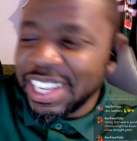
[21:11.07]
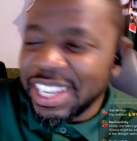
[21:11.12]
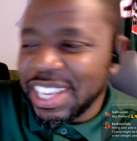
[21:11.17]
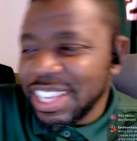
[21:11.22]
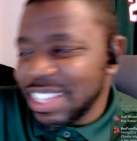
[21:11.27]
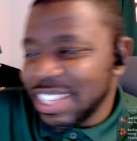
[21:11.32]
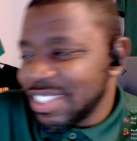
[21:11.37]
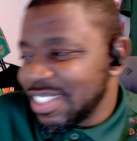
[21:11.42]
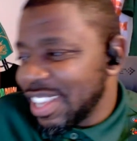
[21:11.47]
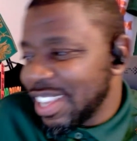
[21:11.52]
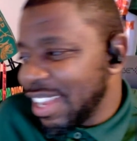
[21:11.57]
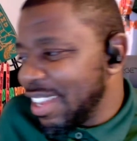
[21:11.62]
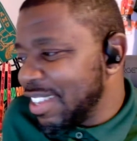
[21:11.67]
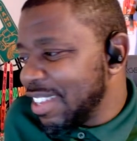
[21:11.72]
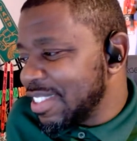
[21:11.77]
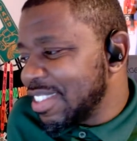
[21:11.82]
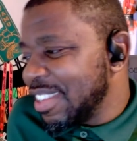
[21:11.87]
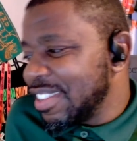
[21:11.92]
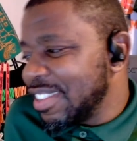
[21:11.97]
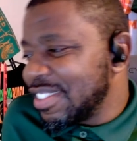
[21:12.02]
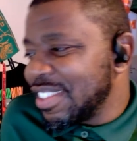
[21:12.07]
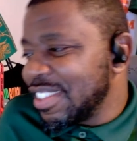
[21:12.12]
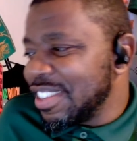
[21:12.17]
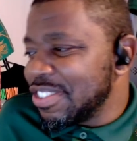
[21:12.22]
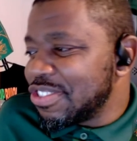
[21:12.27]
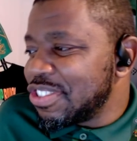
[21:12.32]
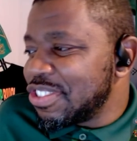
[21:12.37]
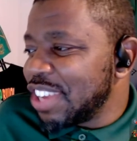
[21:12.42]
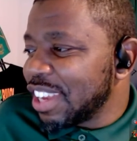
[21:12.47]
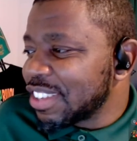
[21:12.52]

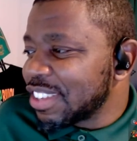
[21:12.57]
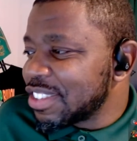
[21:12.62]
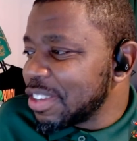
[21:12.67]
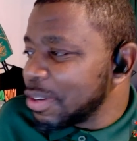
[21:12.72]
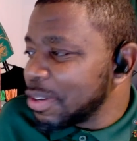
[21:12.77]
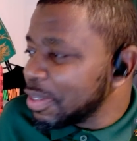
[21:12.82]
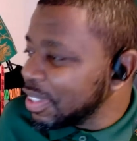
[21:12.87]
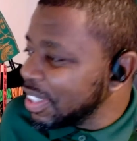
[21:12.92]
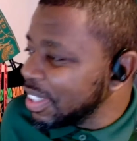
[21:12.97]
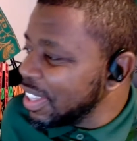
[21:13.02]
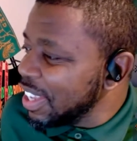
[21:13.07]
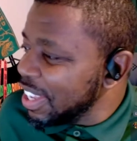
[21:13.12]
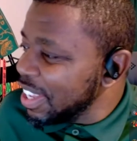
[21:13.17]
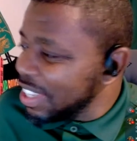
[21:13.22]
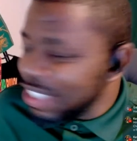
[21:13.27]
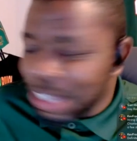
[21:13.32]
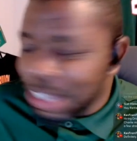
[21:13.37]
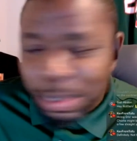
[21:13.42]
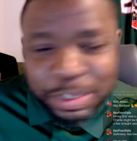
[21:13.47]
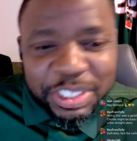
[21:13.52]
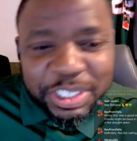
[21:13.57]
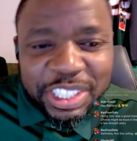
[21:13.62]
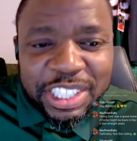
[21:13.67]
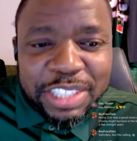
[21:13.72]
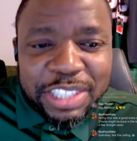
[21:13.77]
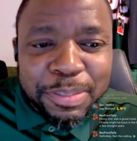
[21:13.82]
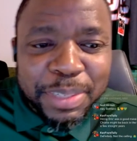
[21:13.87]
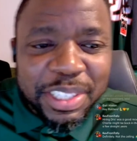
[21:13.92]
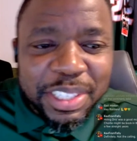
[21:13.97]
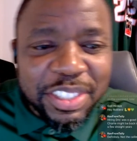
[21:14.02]
It's Czech soda. Don't
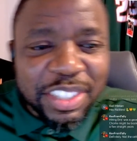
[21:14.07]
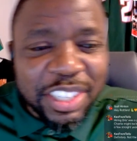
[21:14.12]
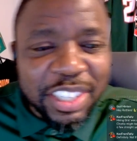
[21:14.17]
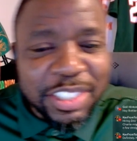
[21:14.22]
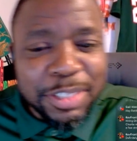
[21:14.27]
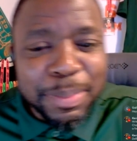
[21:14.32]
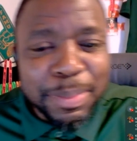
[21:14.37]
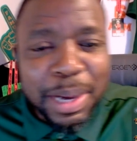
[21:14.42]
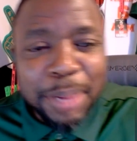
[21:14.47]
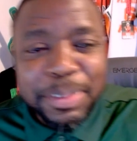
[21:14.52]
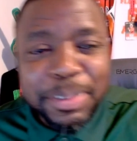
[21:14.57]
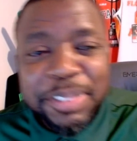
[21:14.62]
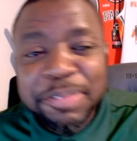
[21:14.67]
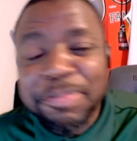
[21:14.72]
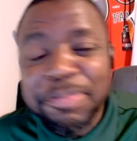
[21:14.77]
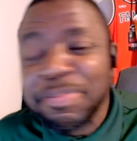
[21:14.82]
judge me, judge your mama.